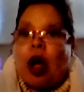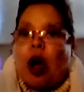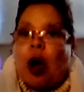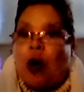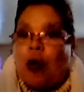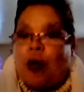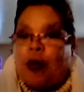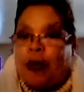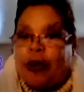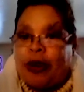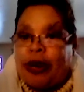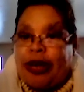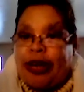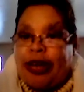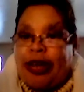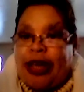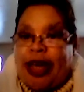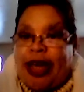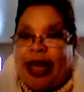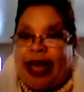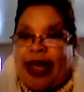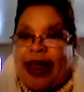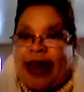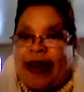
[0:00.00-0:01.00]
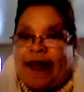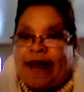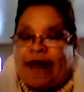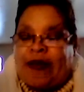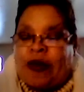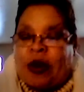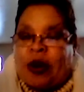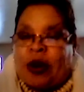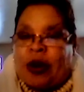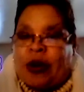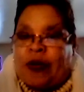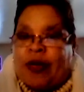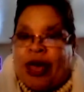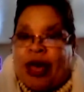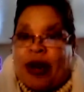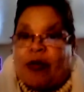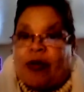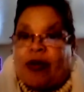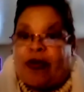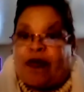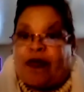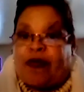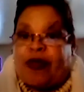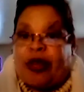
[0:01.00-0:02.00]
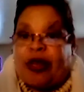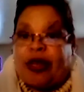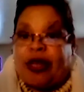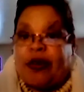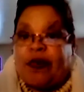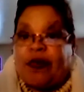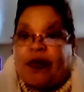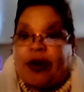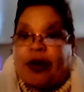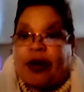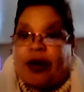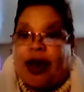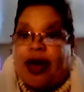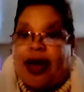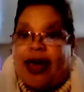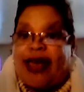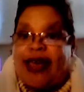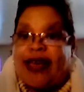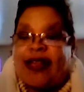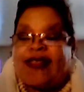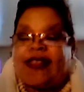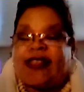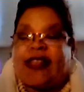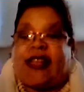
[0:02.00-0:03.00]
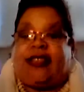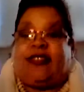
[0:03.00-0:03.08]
opening that we're filling for clients,